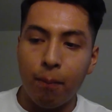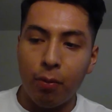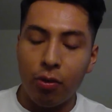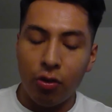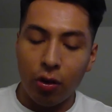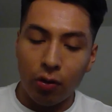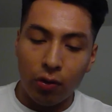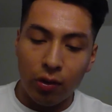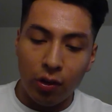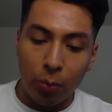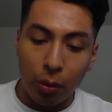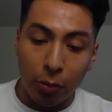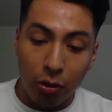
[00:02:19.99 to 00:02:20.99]
She also
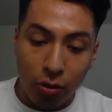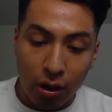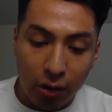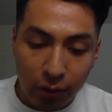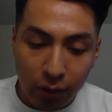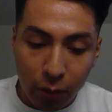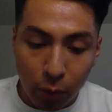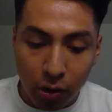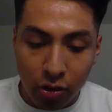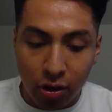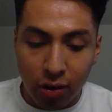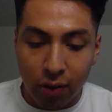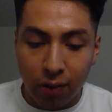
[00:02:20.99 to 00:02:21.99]
cites public transit,
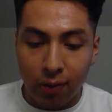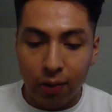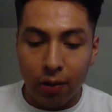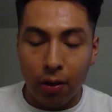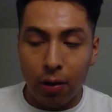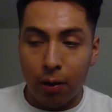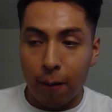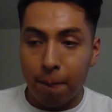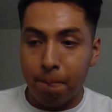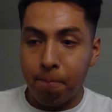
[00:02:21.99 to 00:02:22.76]
which is a